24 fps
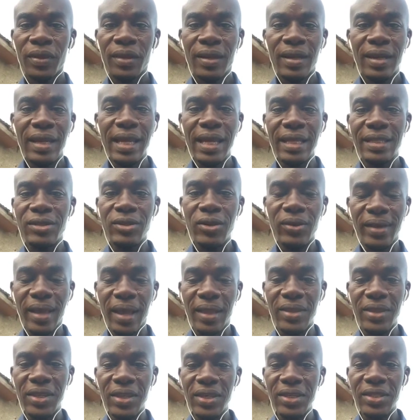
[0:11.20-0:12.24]
Let's look
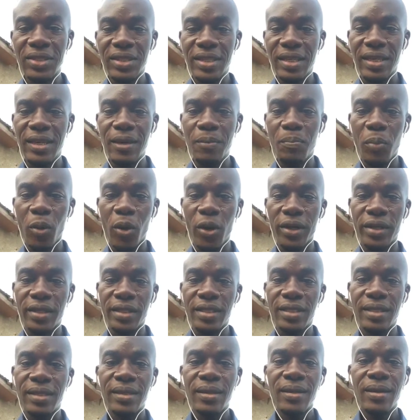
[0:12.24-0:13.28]
at these key
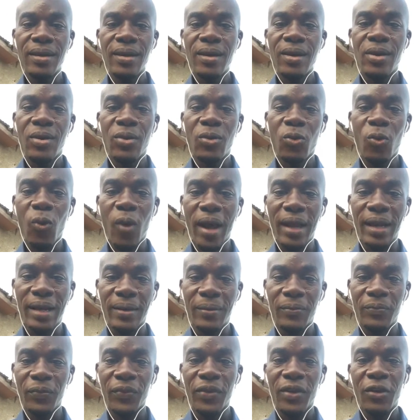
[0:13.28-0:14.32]
points.
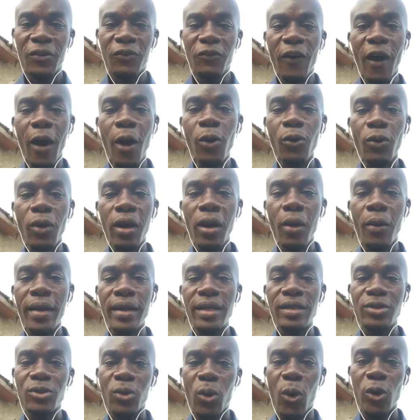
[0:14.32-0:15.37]
1. Fowl cholera
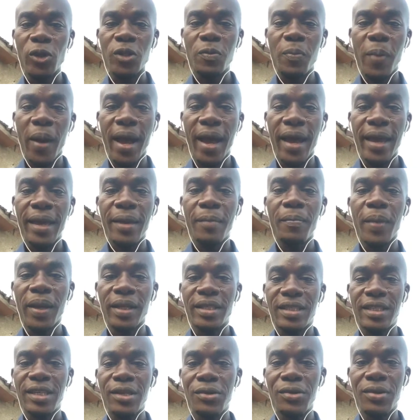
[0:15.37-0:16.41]
is caused by
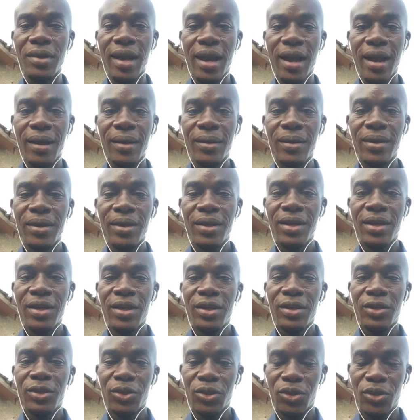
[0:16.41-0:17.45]
bacteria.
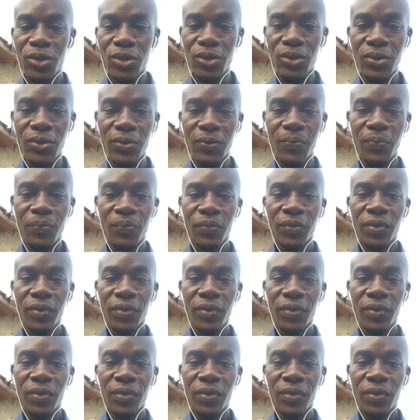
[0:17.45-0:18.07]
2.